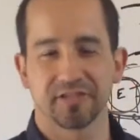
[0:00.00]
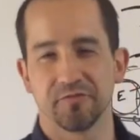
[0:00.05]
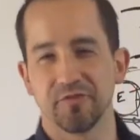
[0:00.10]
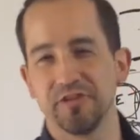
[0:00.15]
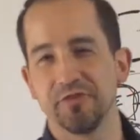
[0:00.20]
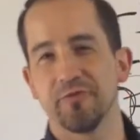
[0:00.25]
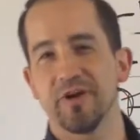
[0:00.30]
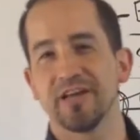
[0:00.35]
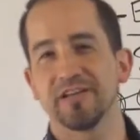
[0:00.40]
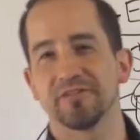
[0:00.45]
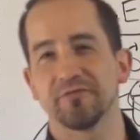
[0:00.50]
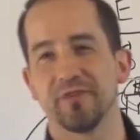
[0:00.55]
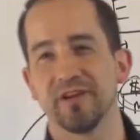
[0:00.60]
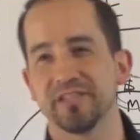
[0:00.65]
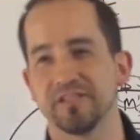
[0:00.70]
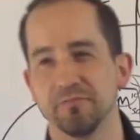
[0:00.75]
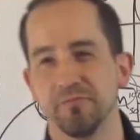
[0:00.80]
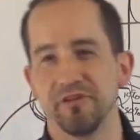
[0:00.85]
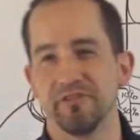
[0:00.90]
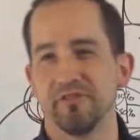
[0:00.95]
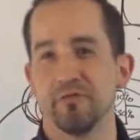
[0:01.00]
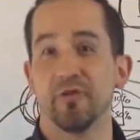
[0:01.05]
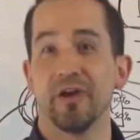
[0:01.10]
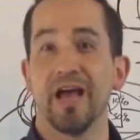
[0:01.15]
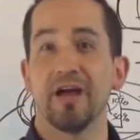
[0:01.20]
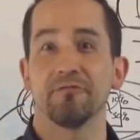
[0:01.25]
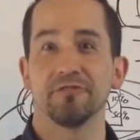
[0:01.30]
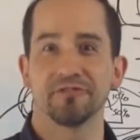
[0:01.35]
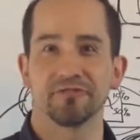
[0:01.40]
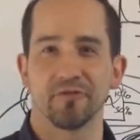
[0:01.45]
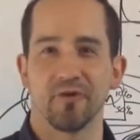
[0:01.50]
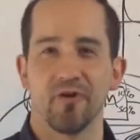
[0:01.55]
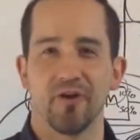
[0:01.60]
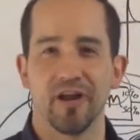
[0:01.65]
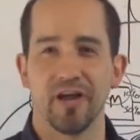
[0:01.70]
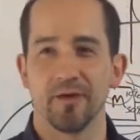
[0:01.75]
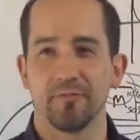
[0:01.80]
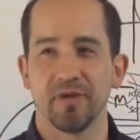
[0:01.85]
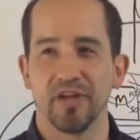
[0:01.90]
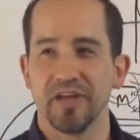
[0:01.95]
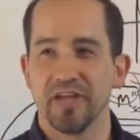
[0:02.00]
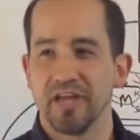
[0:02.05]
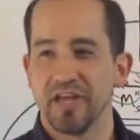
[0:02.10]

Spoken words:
When you wanted to rent a movie when I was growing up,